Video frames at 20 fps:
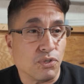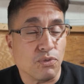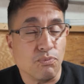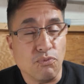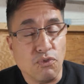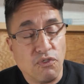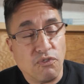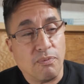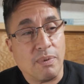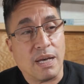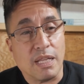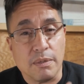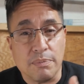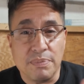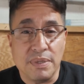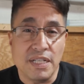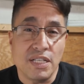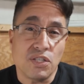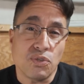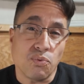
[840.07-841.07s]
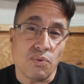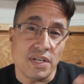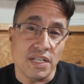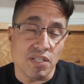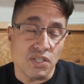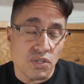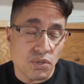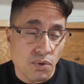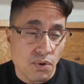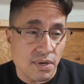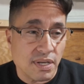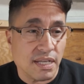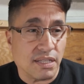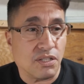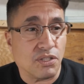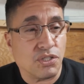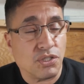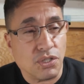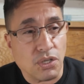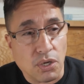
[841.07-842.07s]
was moved by the piece when he saw it at
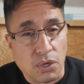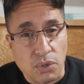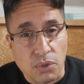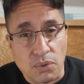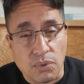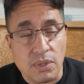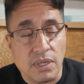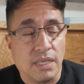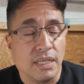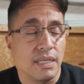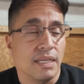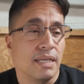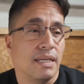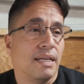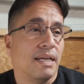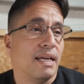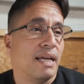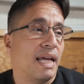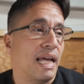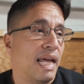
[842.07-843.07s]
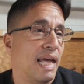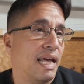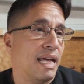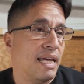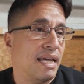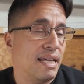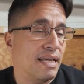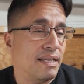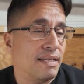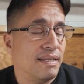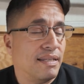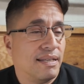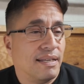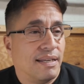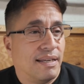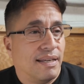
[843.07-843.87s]
the show, and